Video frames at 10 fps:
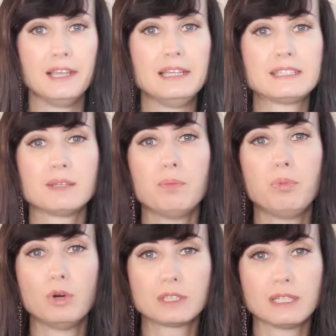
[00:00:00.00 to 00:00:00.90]
it's
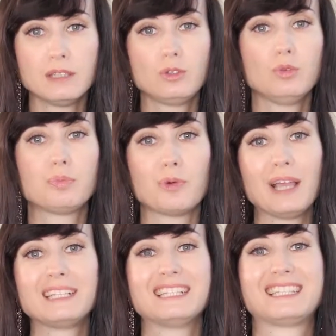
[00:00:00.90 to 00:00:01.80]
important to
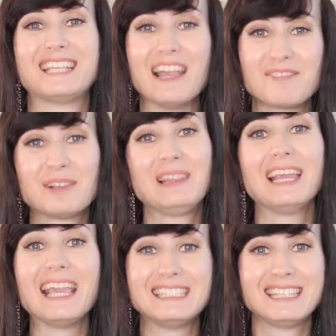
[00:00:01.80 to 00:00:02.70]
practice several
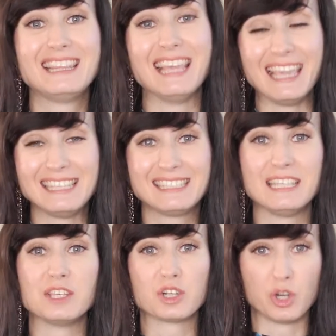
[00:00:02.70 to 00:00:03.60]
lazy days
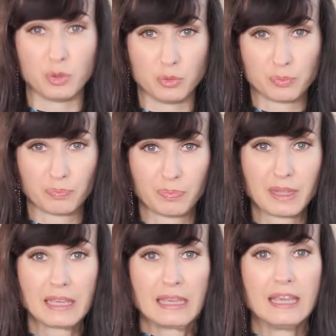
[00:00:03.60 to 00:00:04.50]
in a row.
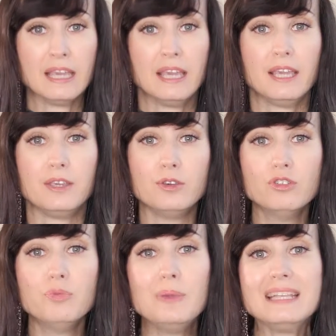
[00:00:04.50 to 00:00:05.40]

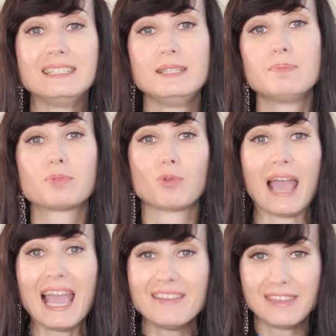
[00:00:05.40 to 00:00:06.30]
You've been
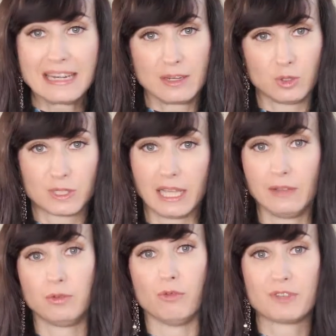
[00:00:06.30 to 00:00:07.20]
depriving
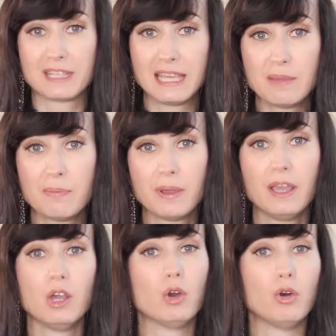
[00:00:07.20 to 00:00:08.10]
yourself of sleep,
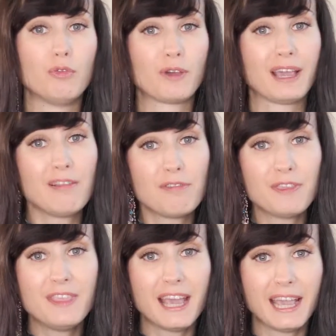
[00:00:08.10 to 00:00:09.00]
of
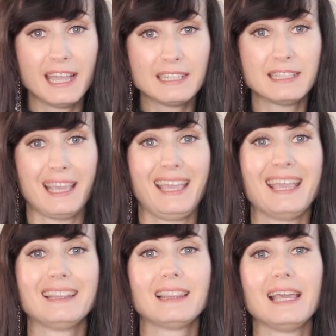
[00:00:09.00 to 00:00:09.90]
healthy diet,
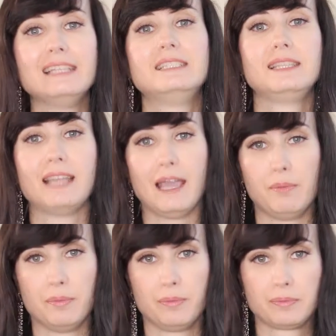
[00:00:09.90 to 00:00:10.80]
and lazy
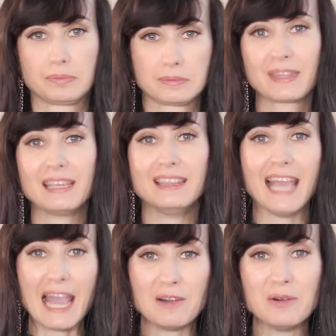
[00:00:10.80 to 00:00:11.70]
time.
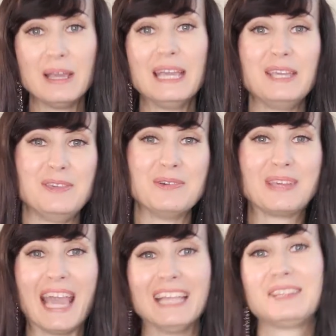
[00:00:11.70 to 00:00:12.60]
Now you
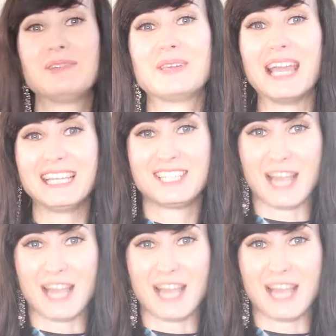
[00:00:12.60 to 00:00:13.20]
get to catch